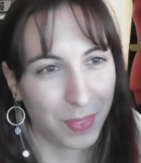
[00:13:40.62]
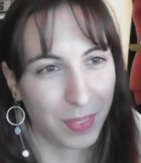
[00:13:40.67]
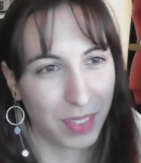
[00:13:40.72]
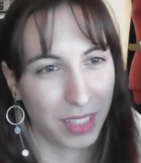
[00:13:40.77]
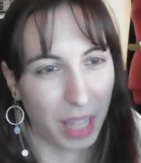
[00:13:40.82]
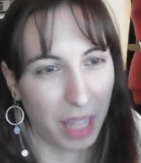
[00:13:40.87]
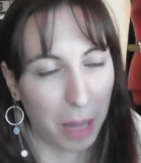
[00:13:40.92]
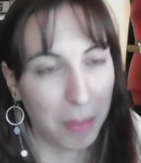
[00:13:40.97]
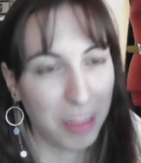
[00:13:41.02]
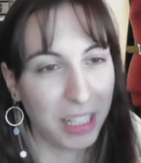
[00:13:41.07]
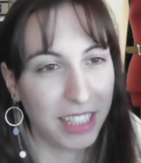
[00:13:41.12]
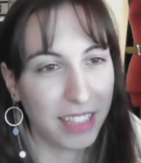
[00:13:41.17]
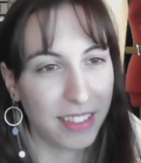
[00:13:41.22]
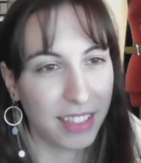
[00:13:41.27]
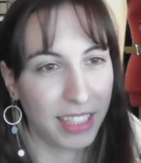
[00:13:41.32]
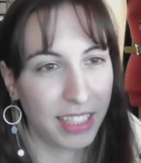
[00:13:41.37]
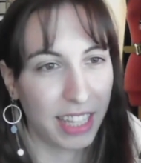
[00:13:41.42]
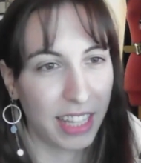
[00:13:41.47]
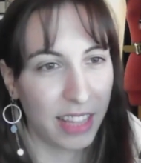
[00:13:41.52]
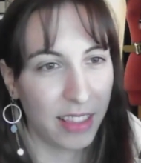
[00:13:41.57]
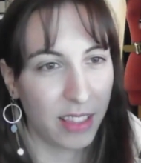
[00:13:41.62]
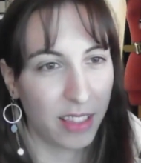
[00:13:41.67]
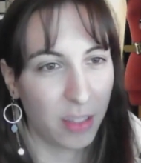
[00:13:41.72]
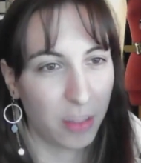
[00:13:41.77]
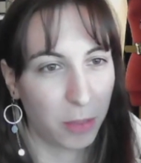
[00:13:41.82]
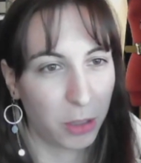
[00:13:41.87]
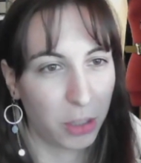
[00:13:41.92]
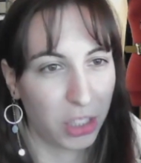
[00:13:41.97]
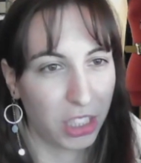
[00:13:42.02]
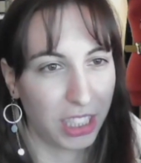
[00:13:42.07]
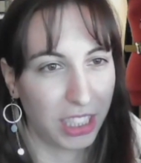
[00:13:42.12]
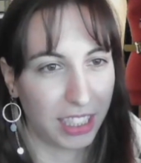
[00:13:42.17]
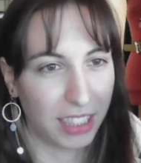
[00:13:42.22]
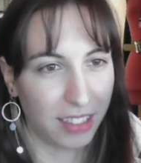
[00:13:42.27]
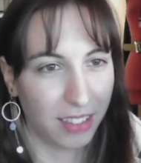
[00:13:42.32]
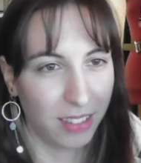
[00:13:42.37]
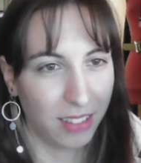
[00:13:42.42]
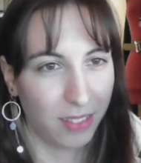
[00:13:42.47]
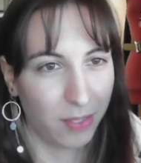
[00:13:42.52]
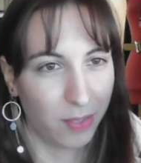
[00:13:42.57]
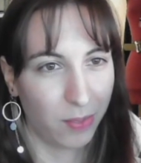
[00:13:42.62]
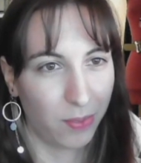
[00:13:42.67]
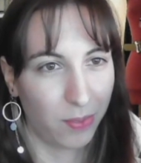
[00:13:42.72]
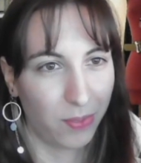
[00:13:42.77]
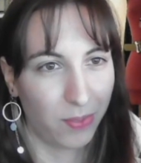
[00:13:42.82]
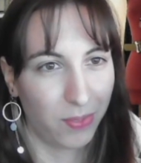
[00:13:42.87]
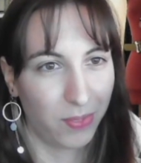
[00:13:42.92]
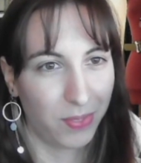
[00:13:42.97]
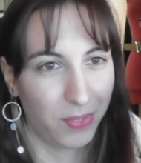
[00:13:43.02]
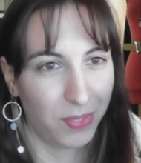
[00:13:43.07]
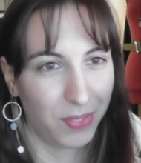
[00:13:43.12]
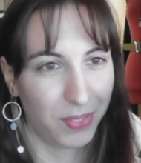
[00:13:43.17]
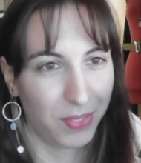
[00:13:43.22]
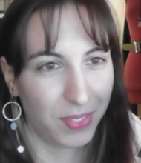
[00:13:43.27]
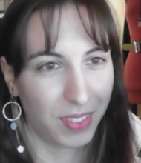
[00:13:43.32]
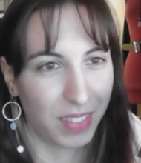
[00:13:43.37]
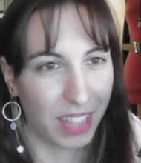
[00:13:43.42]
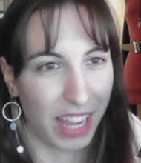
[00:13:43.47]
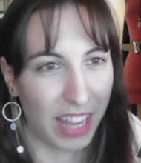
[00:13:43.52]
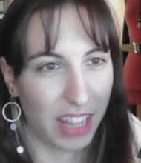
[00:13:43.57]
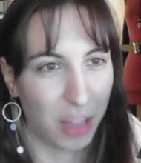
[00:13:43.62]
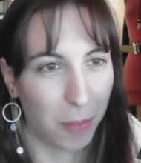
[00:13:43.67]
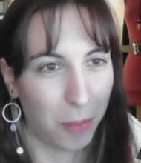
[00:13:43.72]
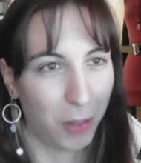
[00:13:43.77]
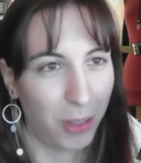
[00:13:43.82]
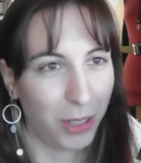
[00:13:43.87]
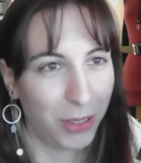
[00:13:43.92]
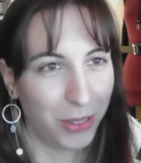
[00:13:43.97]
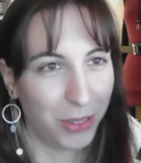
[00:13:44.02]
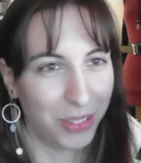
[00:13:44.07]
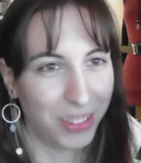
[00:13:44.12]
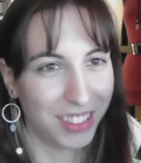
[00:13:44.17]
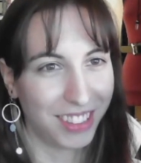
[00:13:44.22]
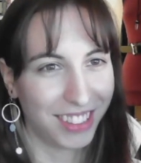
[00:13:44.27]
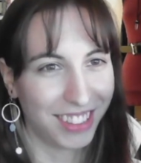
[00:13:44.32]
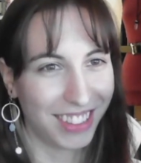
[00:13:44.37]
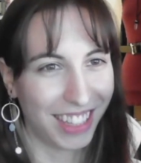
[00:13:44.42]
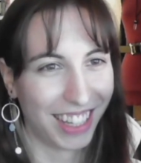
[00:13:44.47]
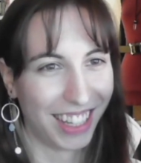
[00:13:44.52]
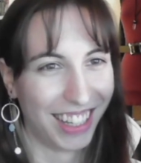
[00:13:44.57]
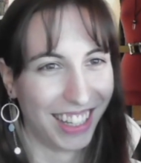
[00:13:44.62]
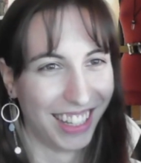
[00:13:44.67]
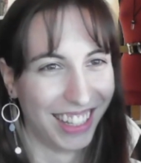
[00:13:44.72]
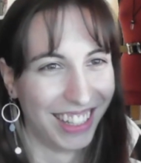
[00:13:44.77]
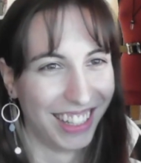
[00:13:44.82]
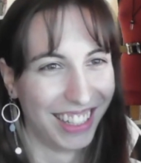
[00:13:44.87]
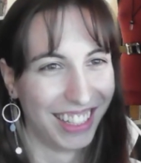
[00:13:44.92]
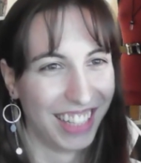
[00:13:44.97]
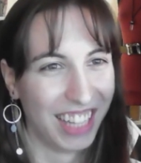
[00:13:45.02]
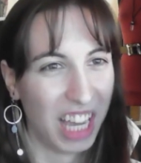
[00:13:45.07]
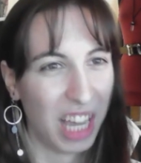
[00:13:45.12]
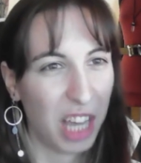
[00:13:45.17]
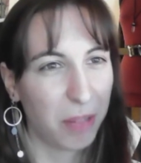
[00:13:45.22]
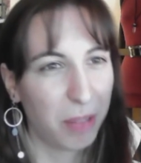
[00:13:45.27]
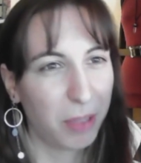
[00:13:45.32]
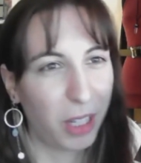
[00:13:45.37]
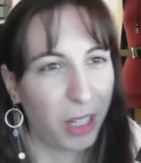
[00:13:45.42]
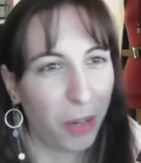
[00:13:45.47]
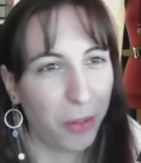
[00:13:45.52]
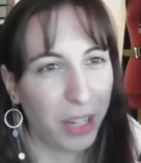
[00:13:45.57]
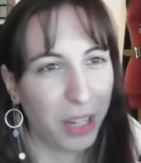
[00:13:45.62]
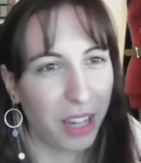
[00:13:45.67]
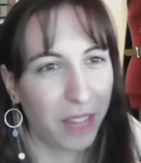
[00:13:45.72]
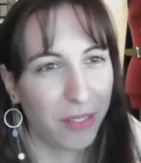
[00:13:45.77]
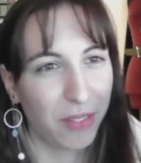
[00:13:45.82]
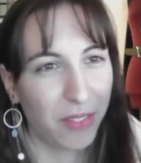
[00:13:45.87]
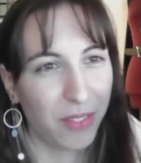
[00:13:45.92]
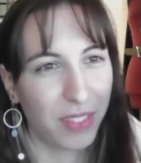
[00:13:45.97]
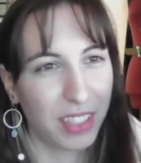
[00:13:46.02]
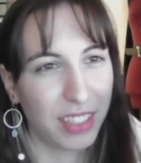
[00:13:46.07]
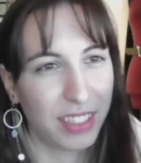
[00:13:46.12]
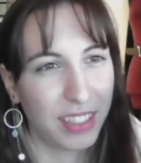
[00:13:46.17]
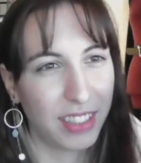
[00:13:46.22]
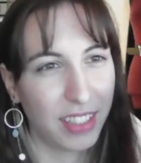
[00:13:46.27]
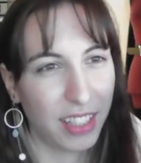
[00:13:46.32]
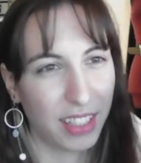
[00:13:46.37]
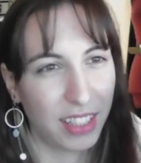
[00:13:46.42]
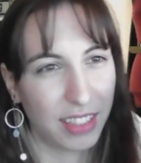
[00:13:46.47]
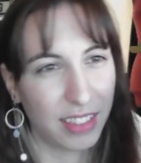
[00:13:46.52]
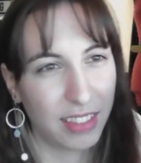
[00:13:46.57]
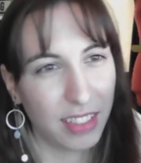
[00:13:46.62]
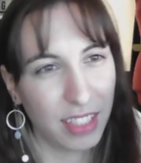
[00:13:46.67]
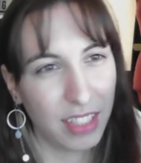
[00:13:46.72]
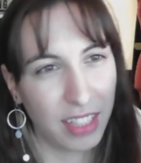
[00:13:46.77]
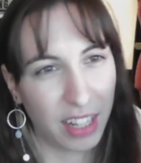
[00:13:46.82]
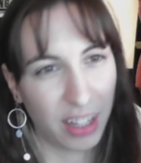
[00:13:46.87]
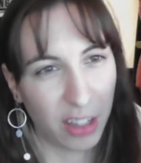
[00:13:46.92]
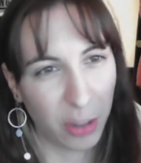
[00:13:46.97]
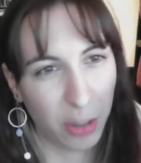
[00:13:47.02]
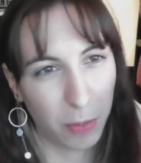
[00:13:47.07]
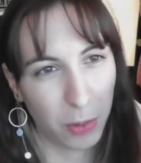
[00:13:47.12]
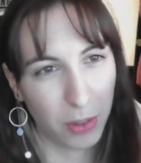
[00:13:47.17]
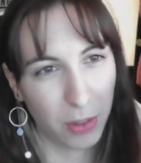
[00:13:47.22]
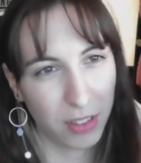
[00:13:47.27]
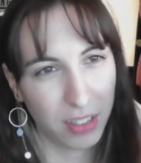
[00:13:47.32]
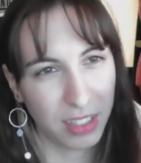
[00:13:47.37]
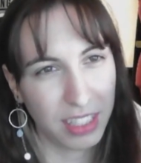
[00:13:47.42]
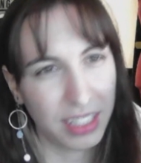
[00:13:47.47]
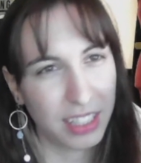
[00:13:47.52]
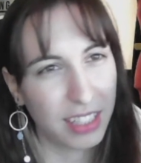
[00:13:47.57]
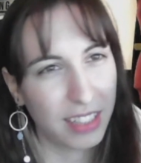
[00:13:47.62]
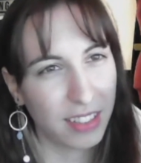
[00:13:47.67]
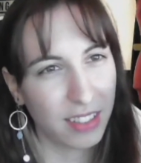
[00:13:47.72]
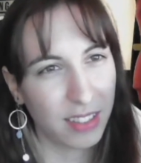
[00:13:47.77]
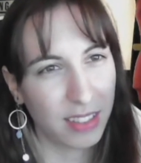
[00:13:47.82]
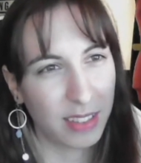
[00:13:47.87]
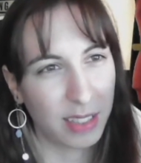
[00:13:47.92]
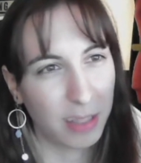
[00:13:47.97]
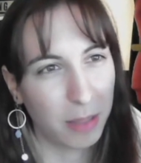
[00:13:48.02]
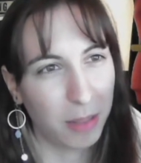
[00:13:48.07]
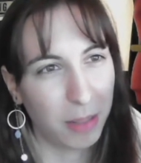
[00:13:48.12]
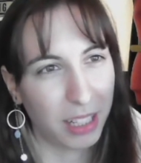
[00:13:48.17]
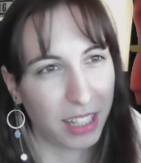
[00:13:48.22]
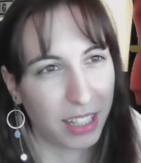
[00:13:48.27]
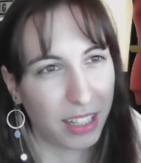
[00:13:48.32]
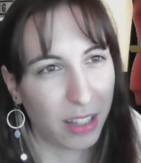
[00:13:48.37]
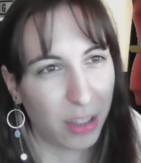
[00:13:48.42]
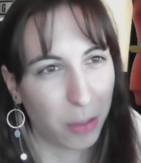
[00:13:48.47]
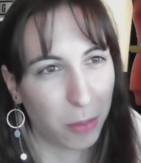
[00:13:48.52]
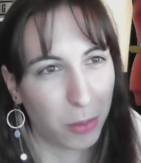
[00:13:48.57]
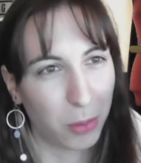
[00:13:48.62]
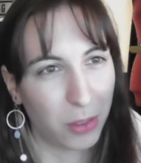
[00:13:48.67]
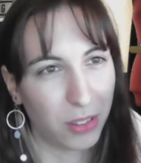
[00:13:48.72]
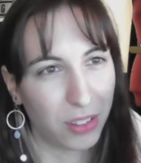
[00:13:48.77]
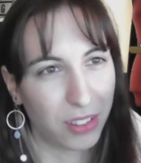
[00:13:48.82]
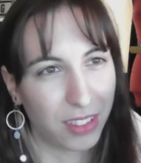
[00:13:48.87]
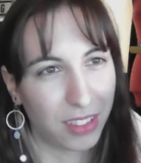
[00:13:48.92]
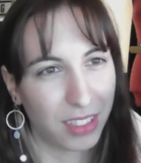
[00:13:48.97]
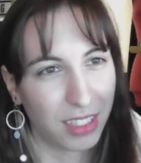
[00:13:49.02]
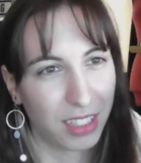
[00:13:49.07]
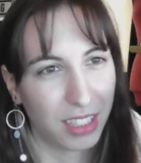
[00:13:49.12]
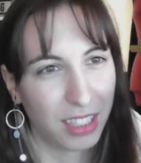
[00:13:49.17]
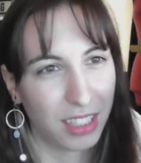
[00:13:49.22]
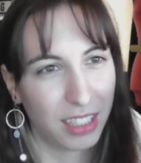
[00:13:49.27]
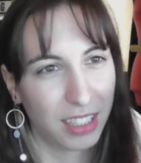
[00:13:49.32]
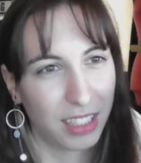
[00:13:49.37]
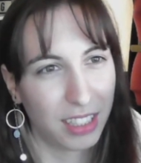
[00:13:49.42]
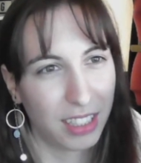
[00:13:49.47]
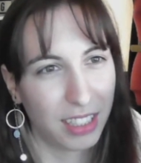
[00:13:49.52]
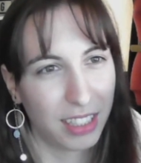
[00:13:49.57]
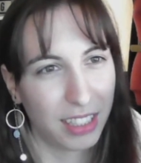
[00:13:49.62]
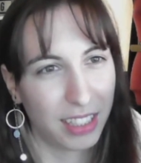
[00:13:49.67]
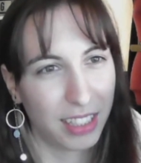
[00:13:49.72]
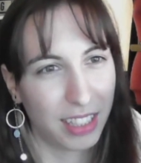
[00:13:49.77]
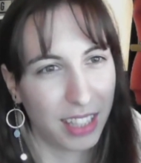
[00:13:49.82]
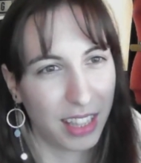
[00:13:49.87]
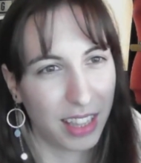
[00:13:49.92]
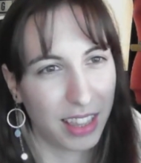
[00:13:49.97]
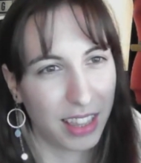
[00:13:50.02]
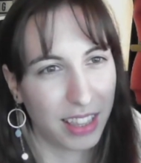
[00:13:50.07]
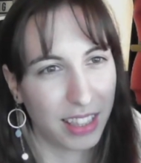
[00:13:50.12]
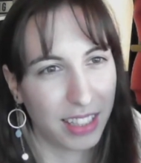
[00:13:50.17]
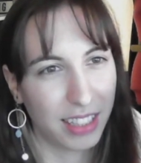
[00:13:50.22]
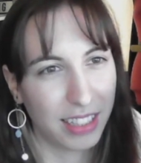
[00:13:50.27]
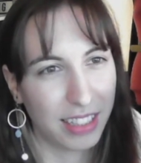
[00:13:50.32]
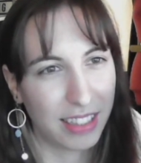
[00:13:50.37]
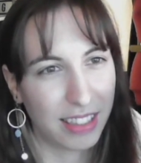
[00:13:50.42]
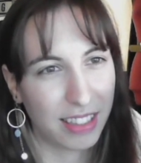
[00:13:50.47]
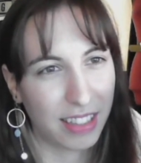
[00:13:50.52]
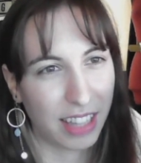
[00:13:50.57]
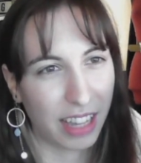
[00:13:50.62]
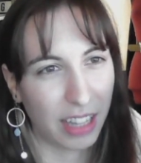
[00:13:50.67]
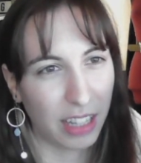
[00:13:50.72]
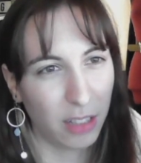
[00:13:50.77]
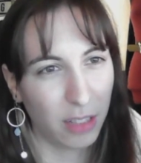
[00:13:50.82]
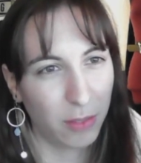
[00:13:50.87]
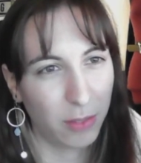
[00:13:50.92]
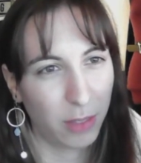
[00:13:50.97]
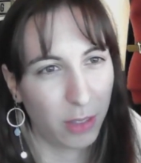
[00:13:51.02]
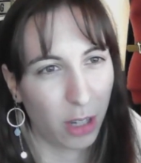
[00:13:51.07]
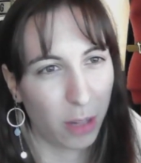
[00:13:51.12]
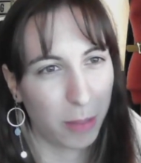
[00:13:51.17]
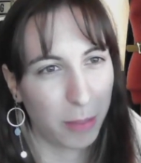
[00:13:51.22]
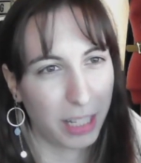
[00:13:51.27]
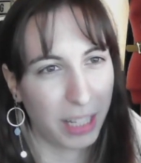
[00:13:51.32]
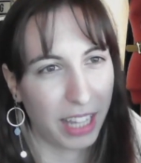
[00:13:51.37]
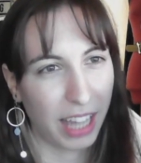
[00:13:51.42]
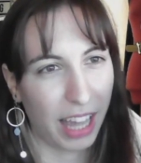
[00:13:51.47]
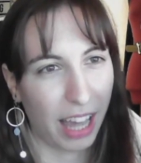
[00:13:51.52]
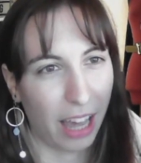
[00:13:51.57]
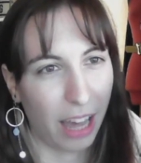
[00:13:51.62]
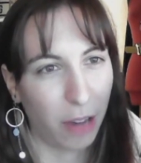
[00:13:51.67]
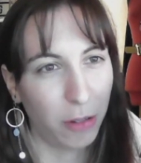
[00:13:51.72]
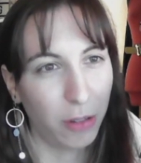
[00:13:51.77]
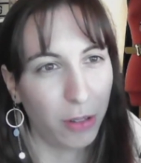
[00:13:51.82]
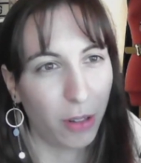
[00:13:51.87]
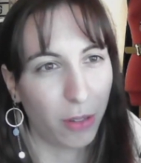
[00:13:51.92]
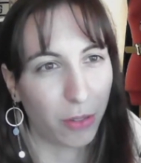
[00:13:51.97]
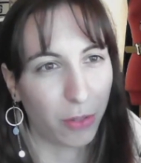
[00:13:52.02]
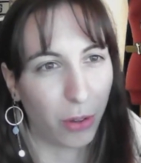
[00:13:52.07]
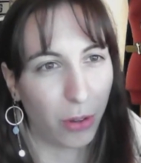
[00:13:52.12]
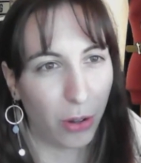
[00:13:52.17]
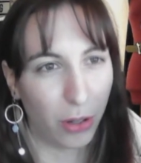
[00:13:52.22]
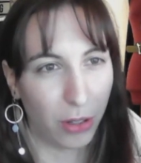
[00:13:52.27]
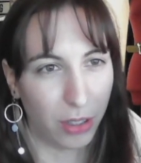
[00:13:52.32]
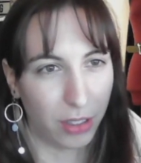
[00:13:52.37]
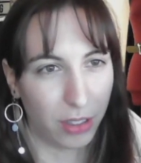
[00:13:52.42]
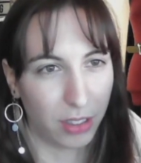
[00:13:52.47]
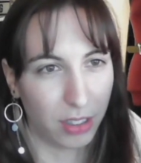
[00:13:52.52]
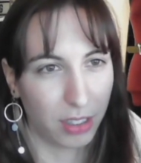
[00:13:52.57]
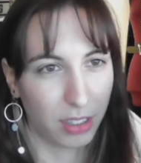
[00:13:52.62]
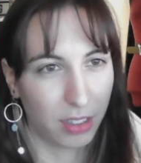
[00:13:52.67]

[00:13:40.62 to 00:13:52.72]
I mean, it's again this machine and the balloons. But now we have, is it another person? It doesn't seem like another person. It's kind of coming out of her.